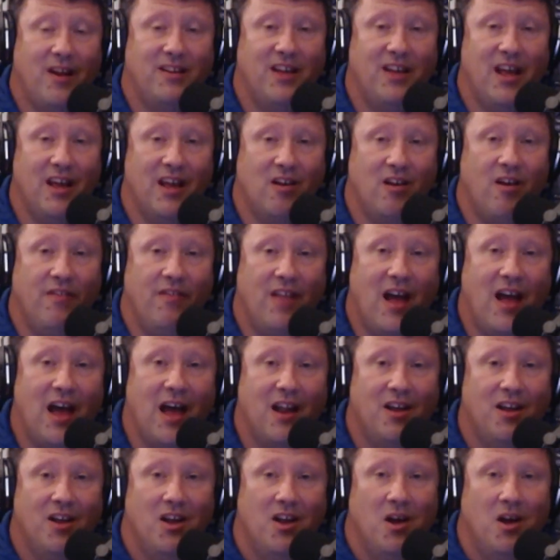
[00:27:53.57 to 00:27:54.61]
take on
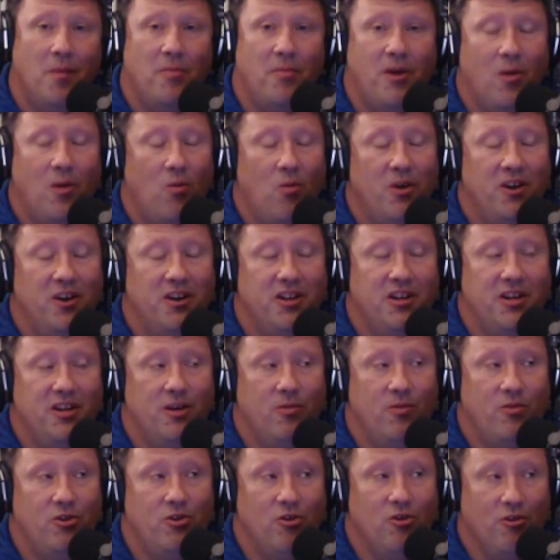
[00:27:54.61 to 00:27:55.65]
that, but I wanted to
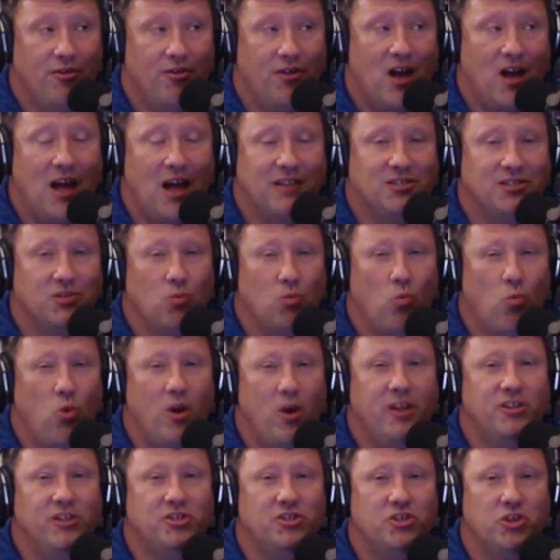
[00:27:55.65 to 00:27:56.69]
get your thoughts.
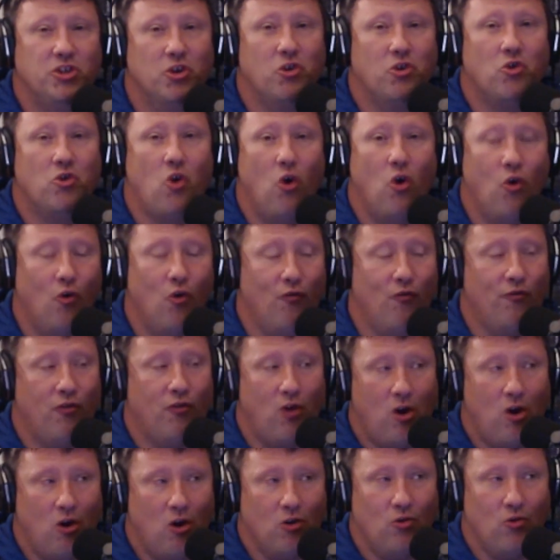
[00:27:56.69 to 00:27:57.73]
What is your
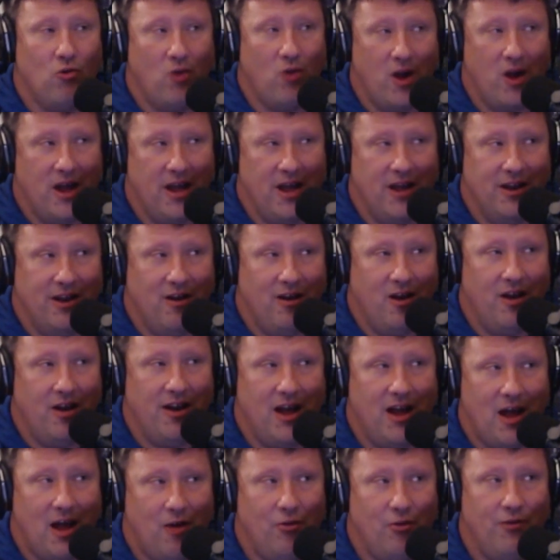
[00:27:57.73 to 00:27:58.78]
overall grade on
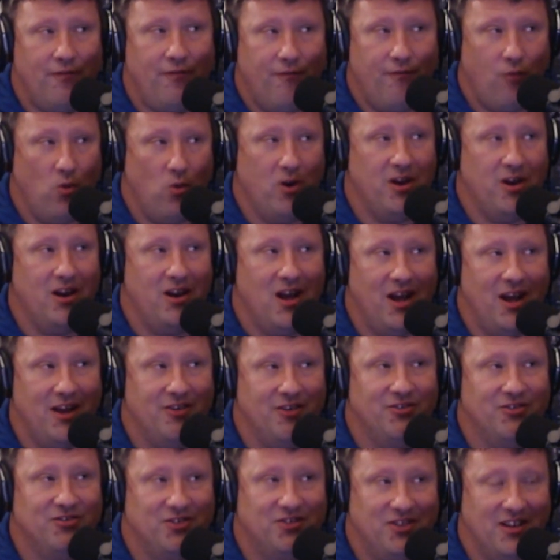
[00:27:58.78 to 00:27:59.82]
how the
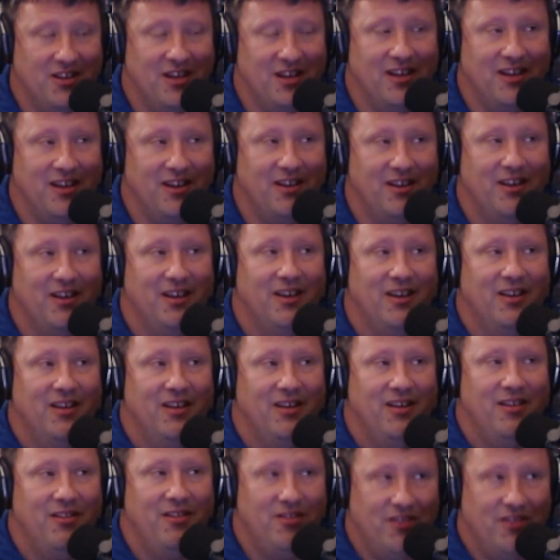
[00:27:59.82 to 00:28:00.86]
49ers did
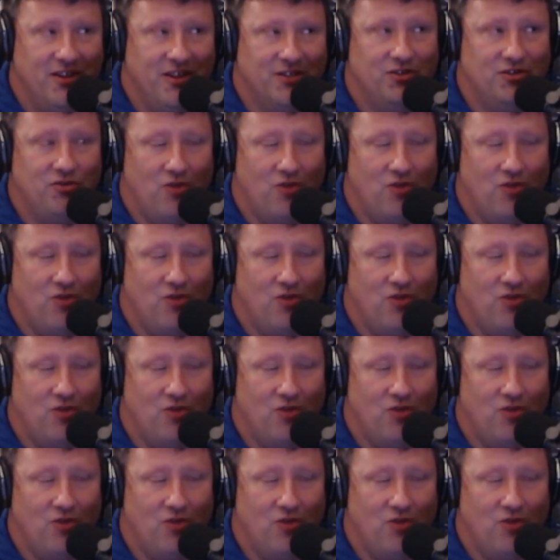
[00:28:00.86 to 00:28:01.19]
this